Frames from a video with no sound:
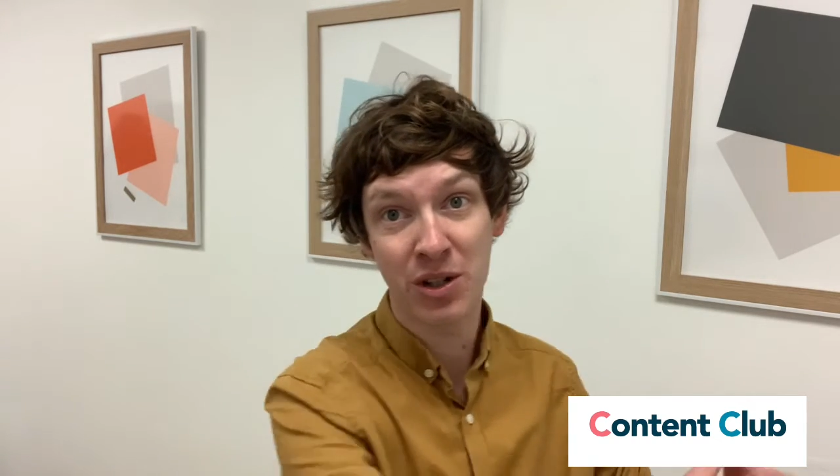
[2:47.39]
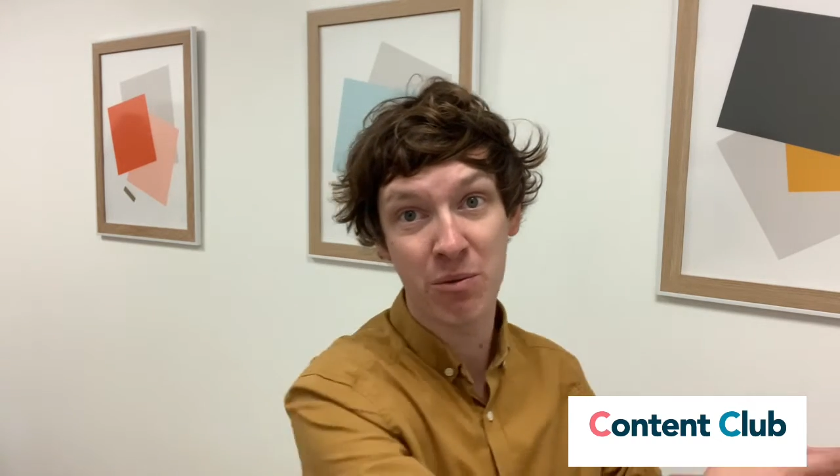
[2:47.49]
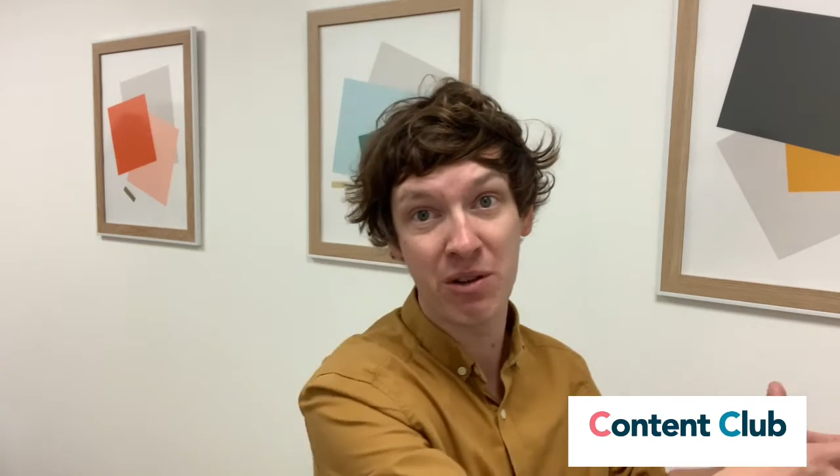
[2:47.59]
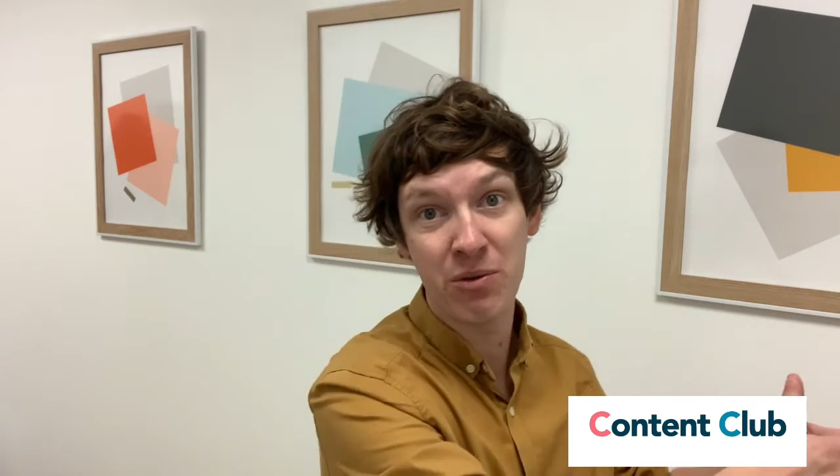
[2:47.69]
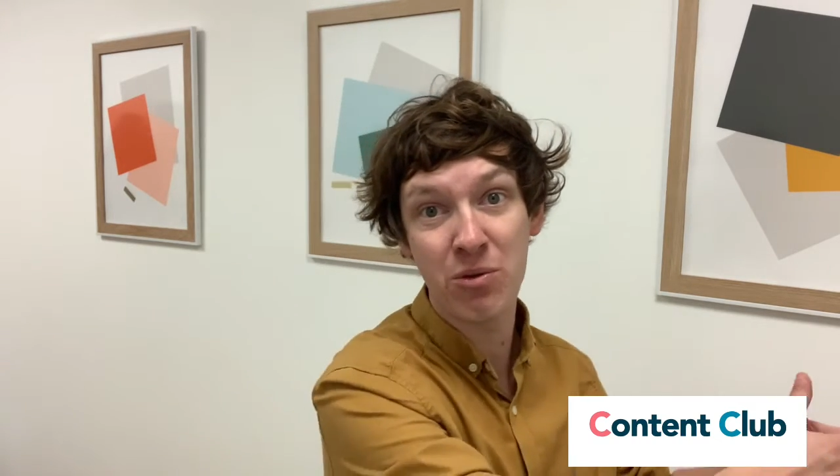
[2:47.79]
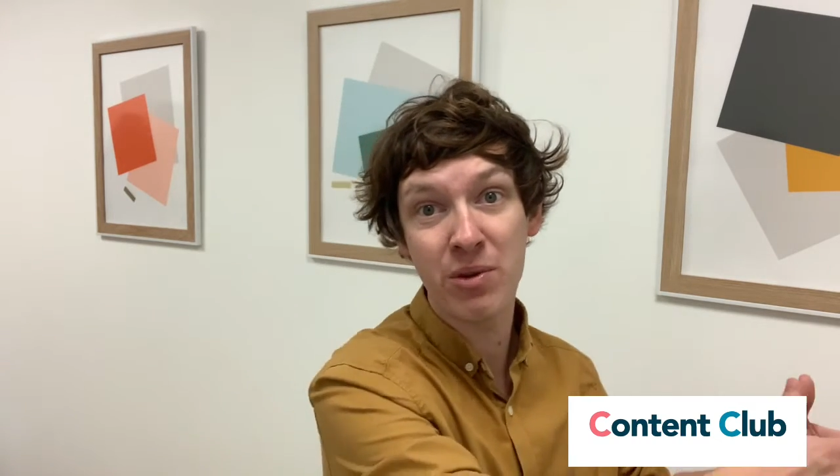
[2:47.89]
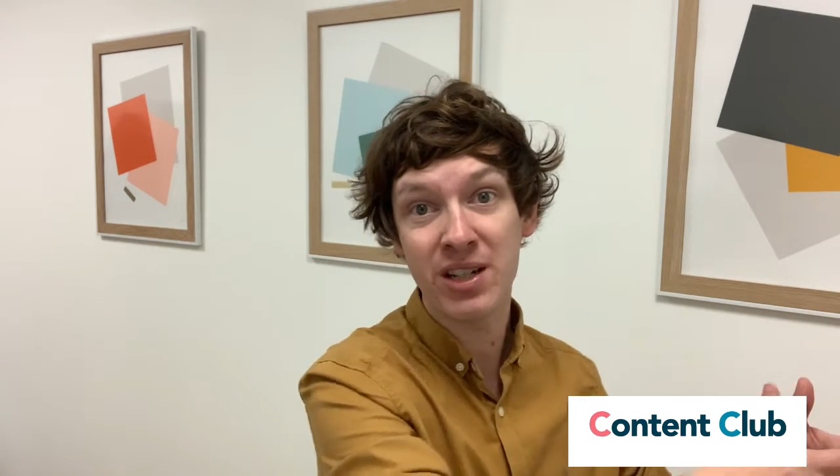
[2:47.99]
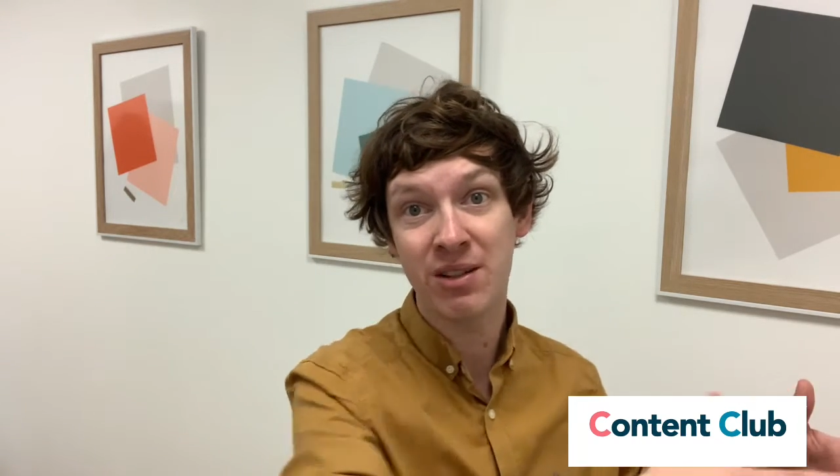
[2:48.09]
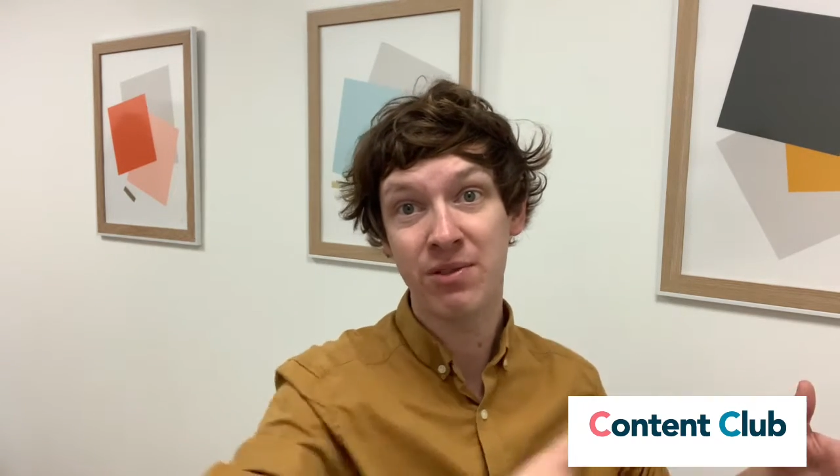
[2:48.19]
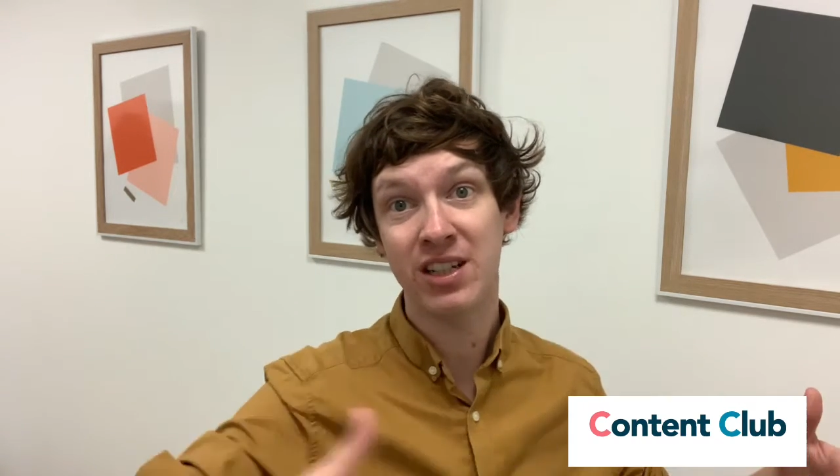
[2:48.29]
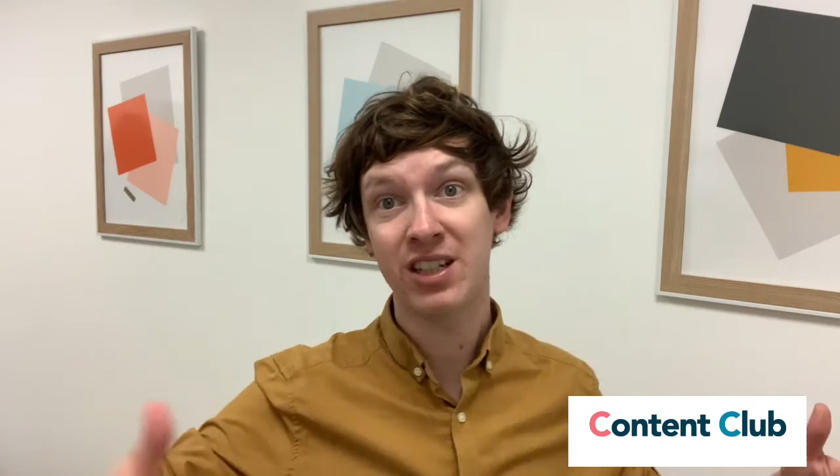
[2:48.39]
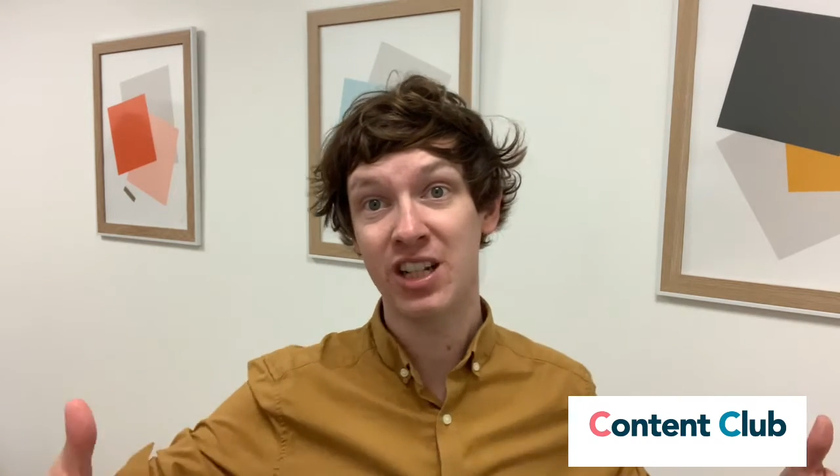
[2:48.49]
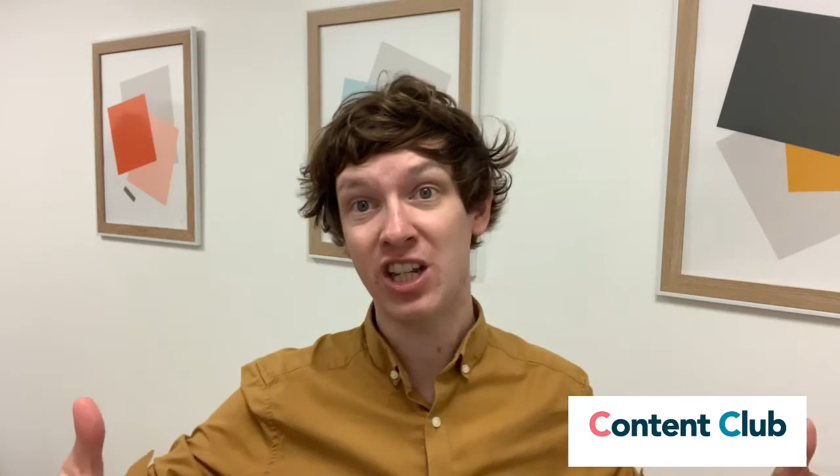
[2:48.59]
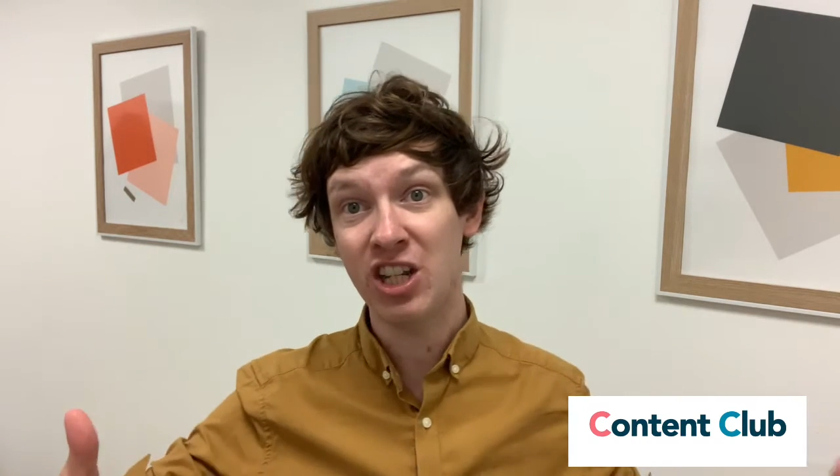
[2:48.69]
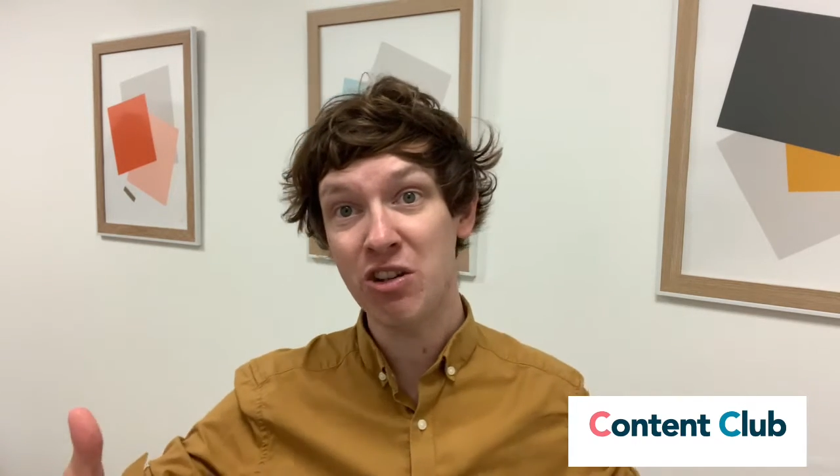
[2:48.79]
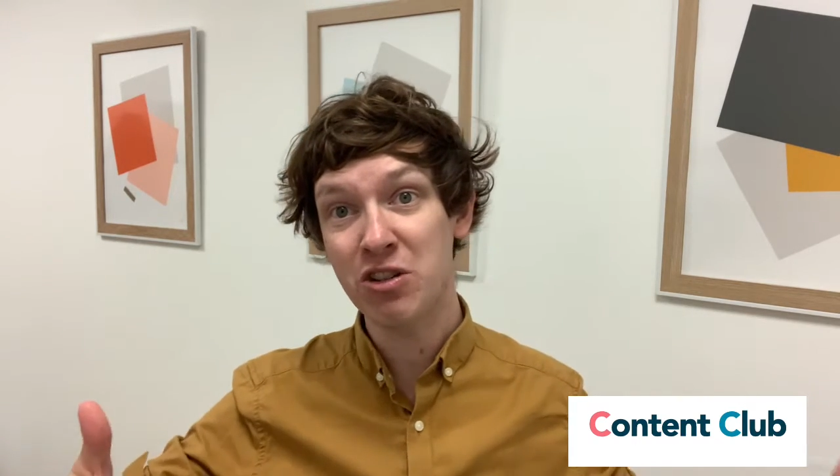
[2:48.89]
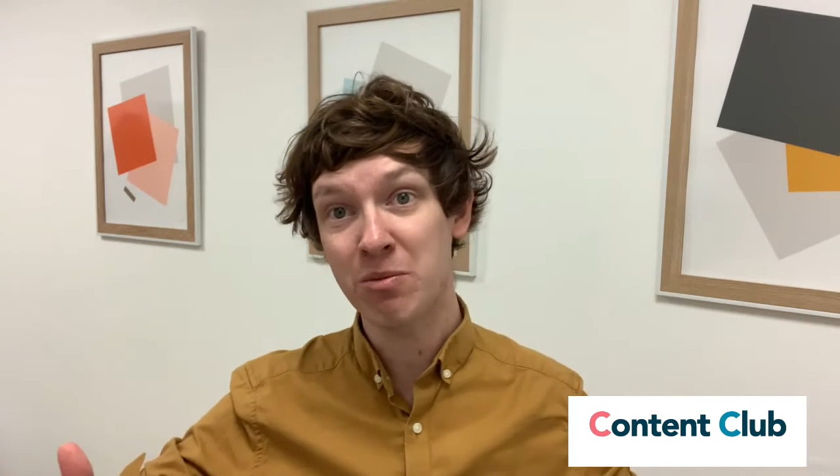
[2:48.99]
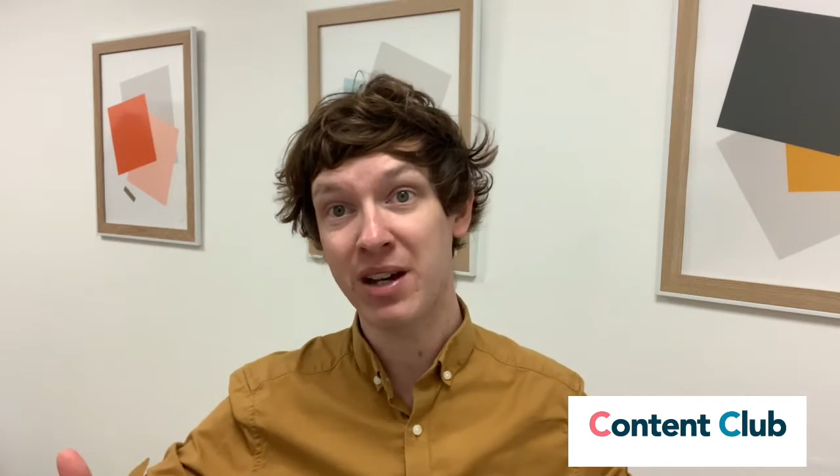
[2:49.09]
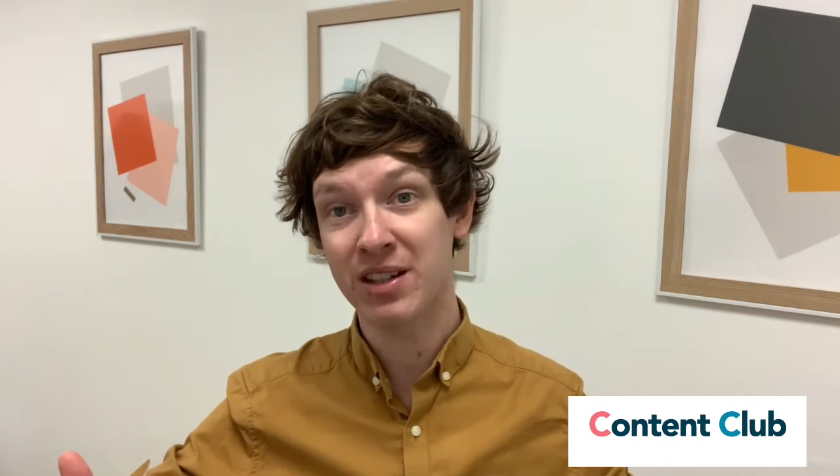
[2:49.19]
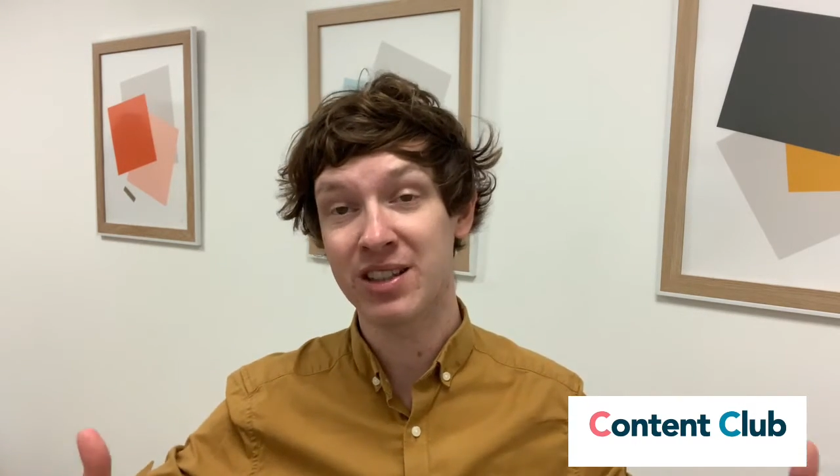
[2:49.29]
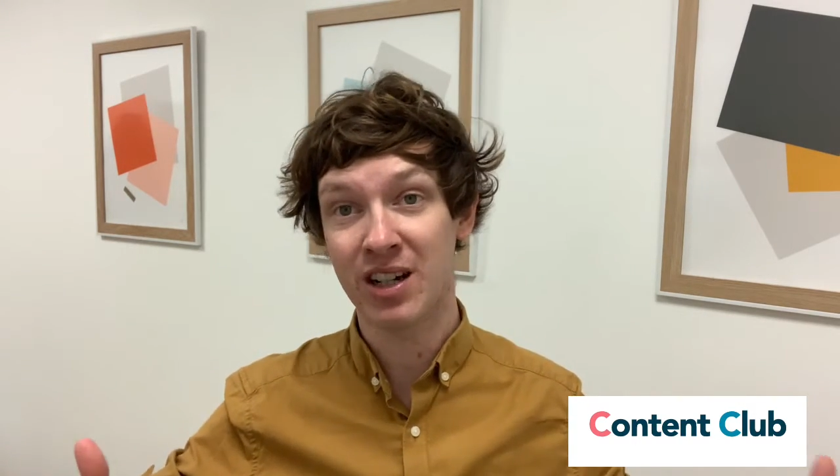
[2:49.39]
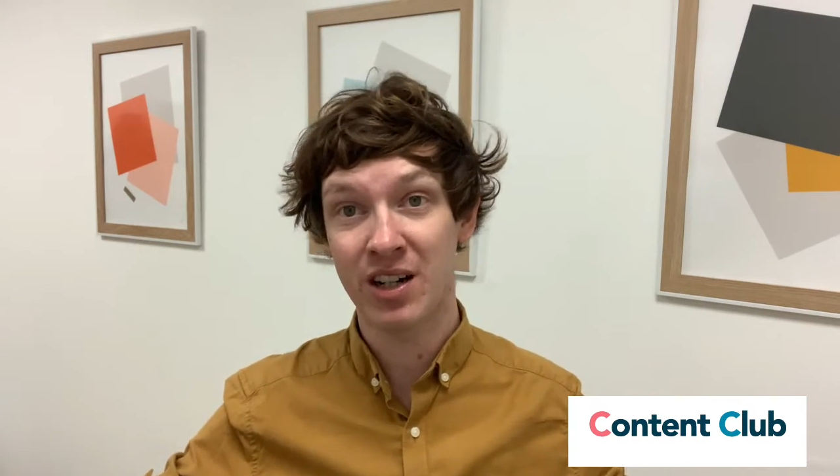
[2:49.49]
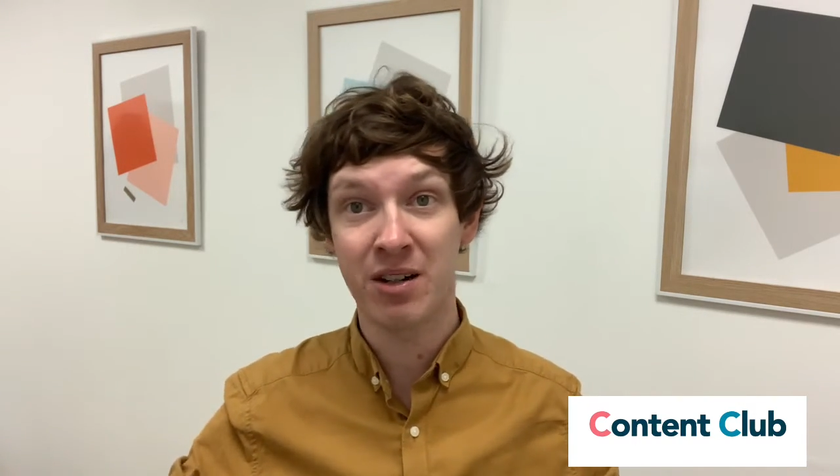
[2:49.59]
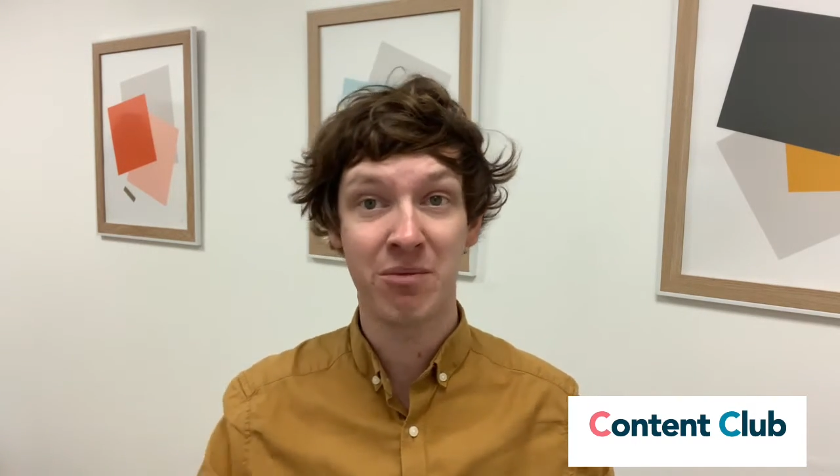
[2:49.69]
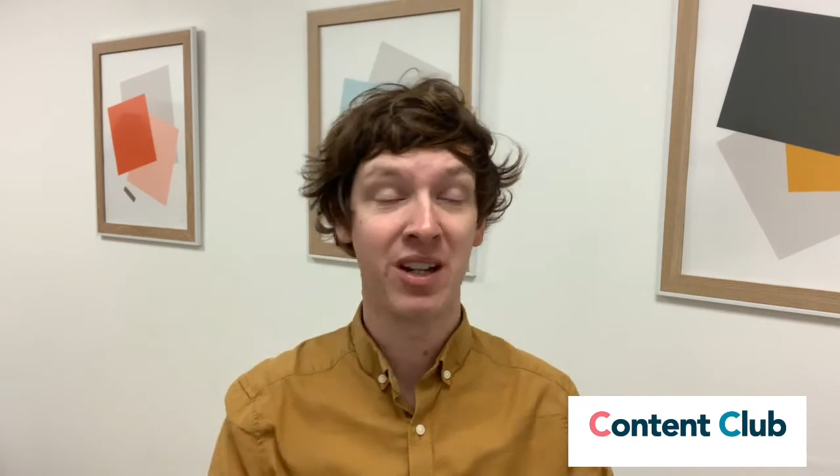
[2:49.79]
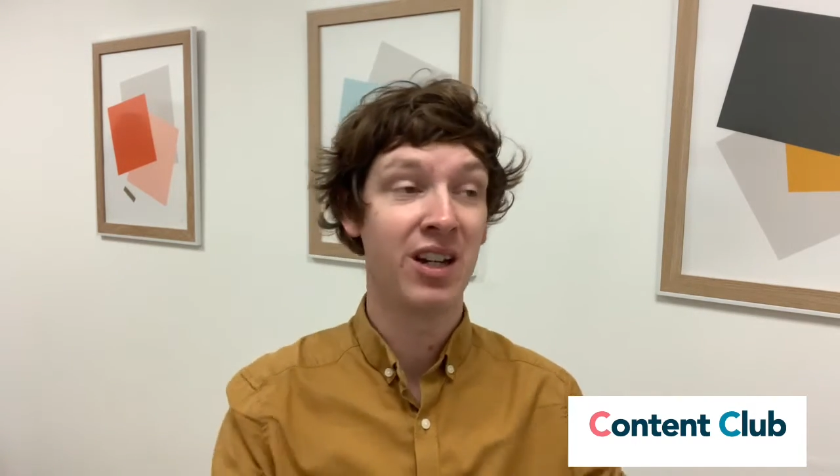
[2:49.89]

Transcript: we've already invested a huge amount of time